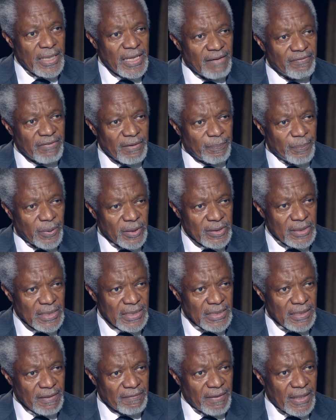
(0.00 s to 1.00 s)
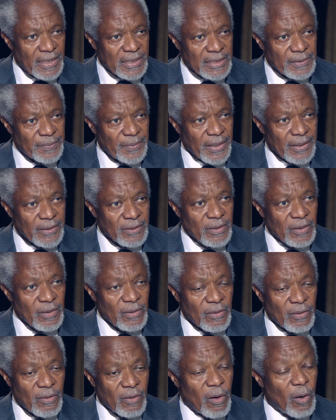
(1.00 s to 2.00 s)
it have a positive aspect,
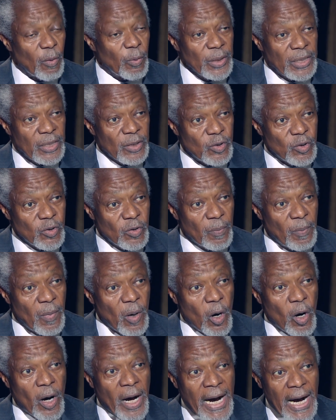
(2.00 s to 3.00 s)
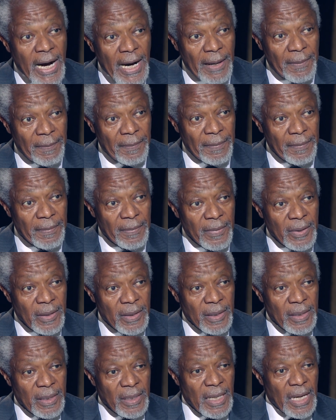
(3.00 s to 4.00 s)
or would it do more harm?
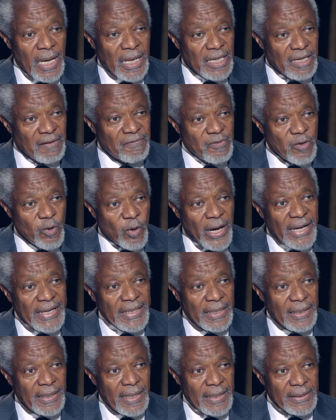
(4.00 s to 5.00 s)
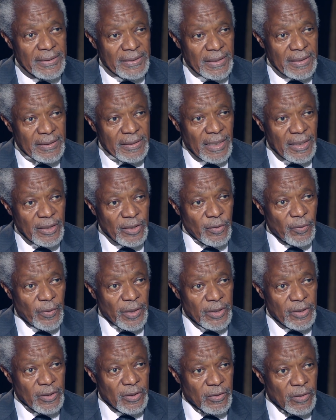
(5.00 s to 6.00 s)
And if you analyze it and you
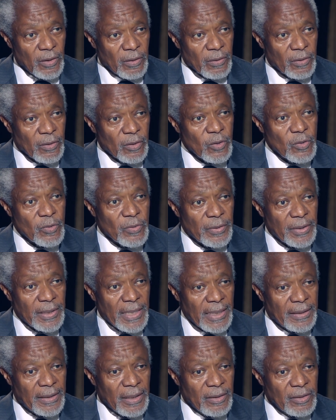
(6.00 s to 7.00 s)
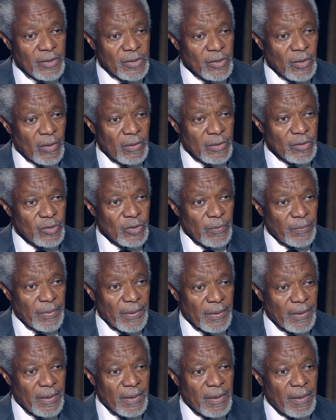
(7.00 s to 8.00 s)
were to conclude that the results will
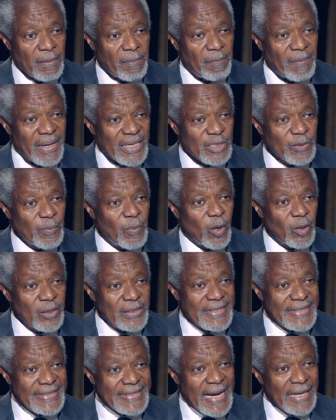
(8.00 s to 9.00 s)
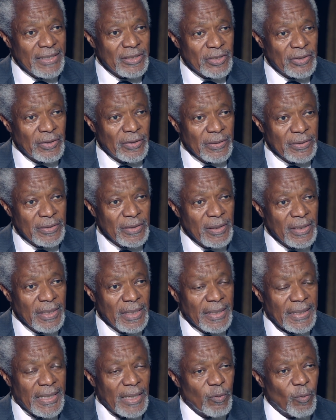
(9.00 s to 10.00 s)
be much more disastrous,
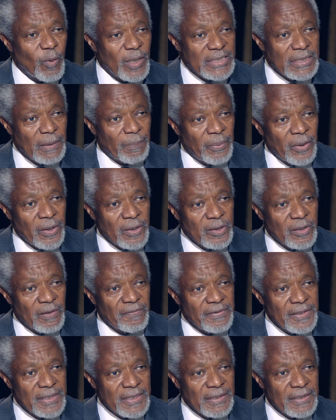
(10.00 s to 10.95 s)
then what's the point of